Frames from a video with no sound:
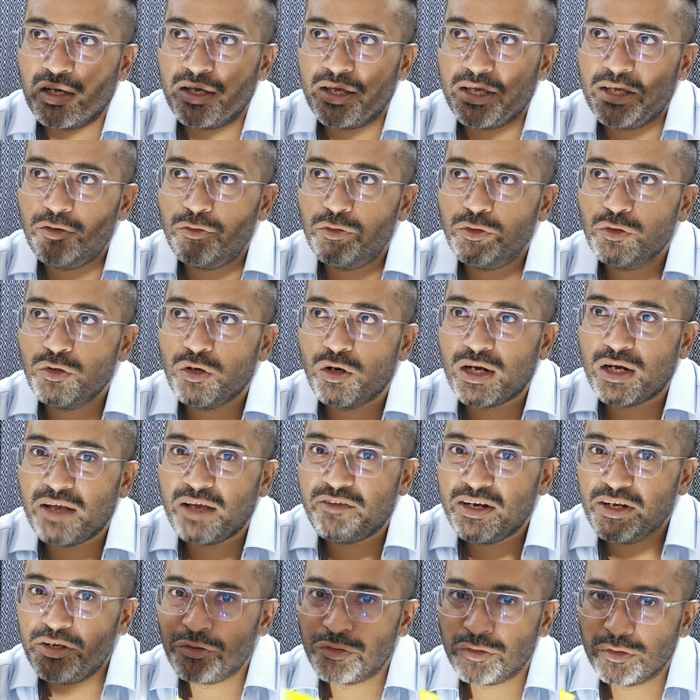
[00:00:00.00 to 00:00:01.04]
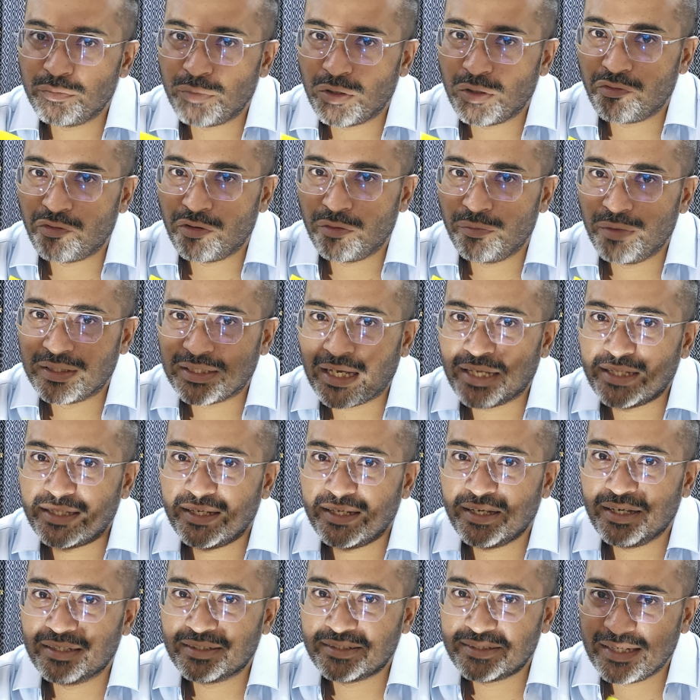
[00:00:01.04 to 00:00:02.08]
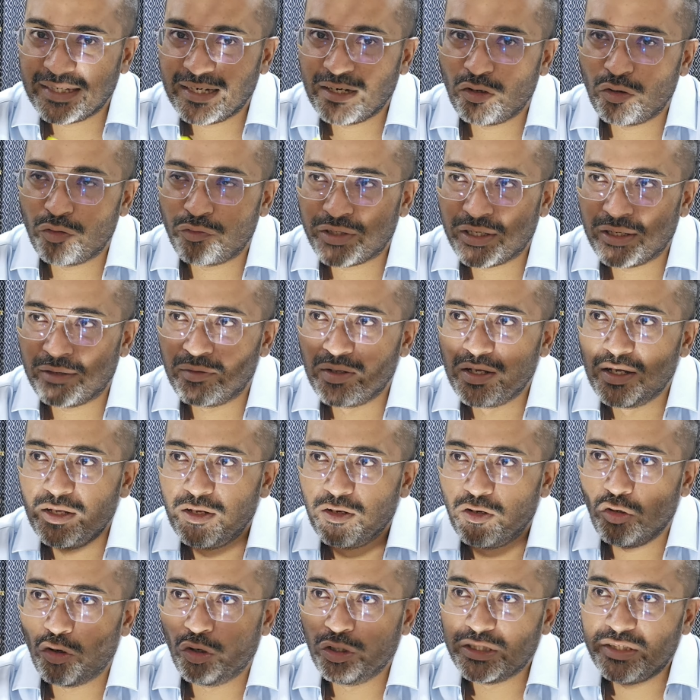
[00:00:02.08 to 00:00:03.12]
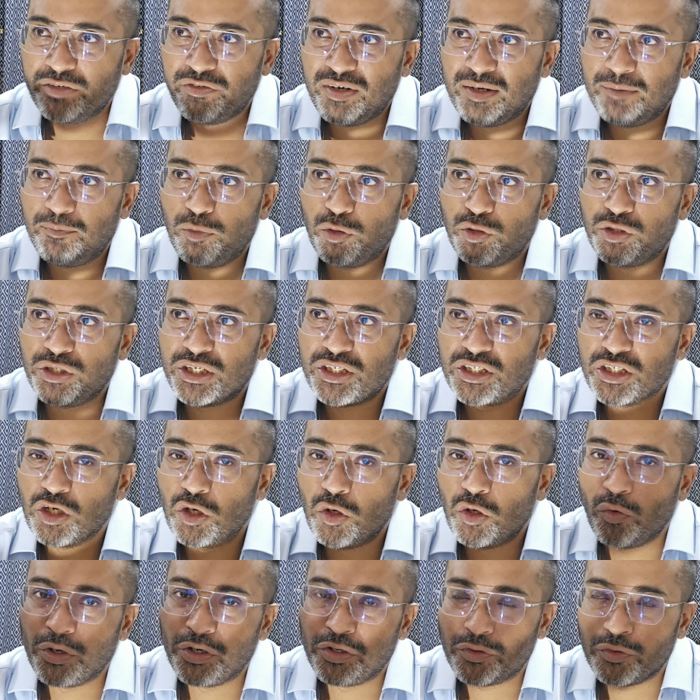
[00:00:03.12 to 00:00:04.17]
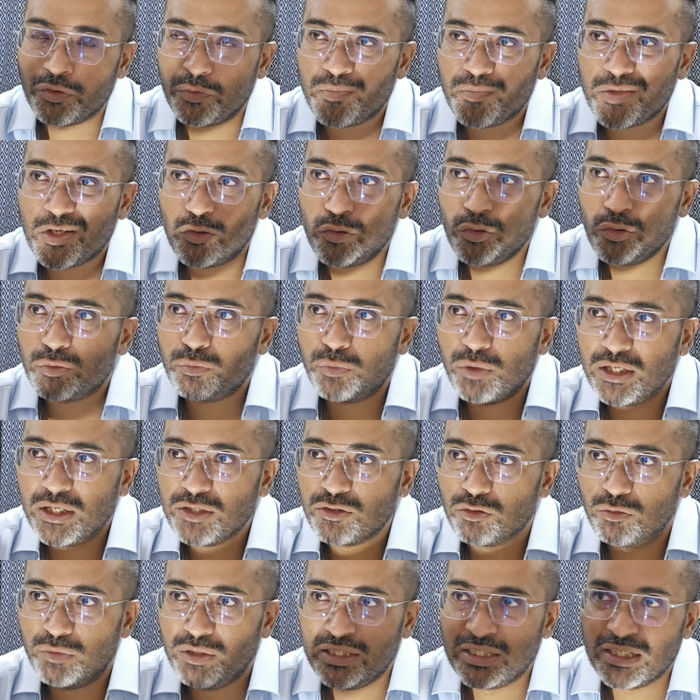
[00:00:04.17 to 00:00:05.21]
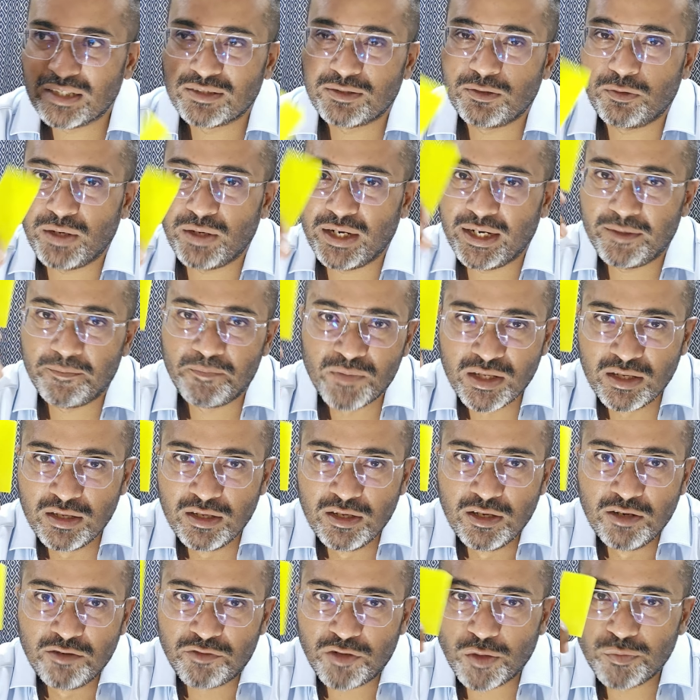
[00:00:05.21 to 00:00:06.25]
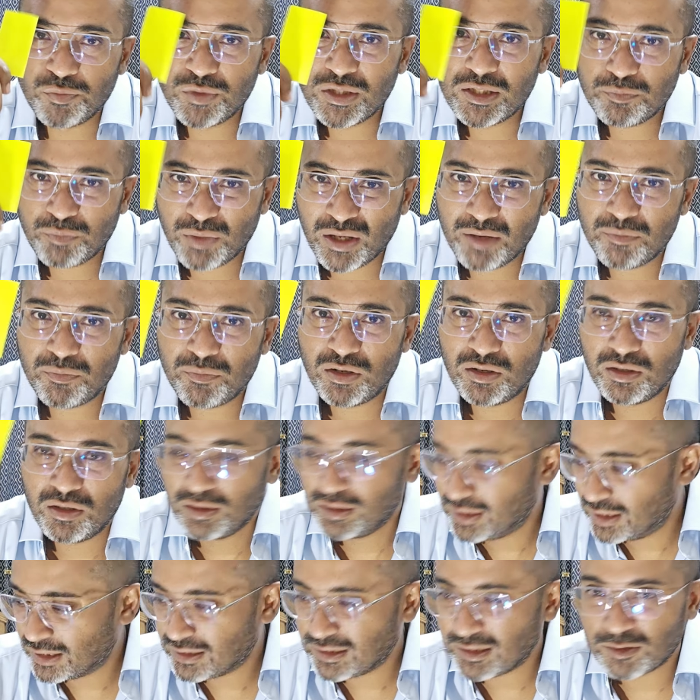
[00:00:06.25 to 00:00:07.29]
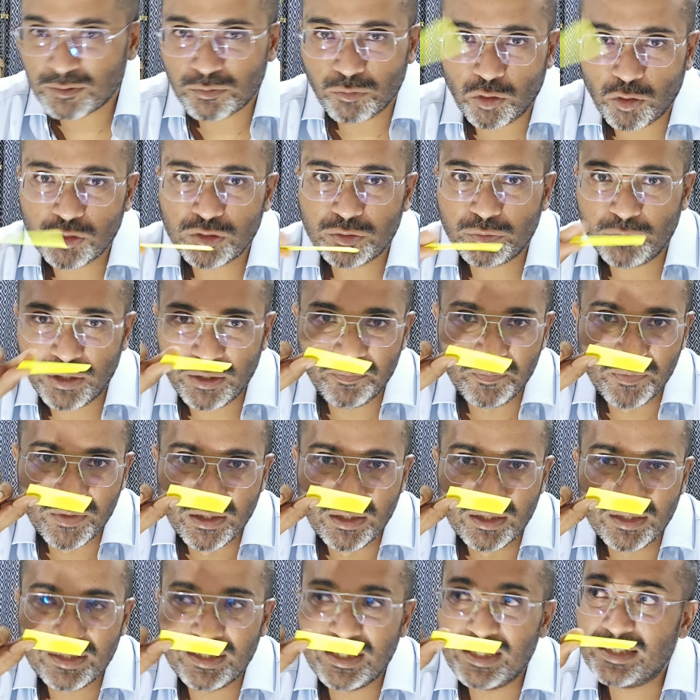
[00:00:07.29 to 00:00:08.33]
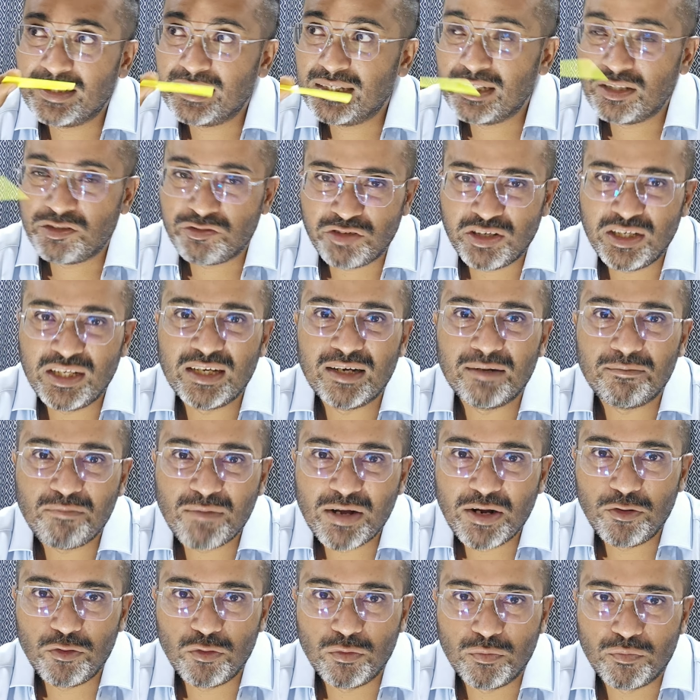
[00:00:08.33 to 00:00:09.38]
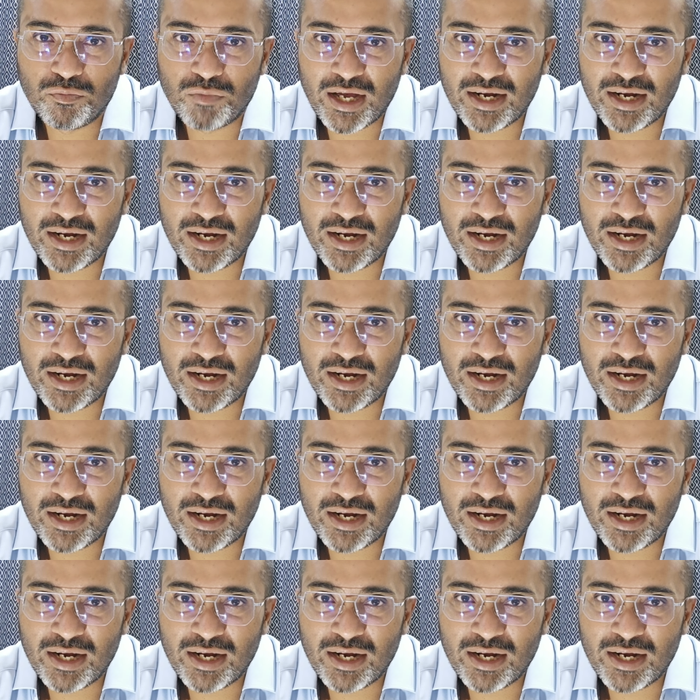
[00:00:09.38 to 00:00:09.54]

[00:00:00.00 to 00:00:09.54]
You do not have any issue with performance. I think it's 10 out of 10. Longevity, projection, no issue. 2 sprays will be just great. From this paper, just a small spray. This thing's filling up my room.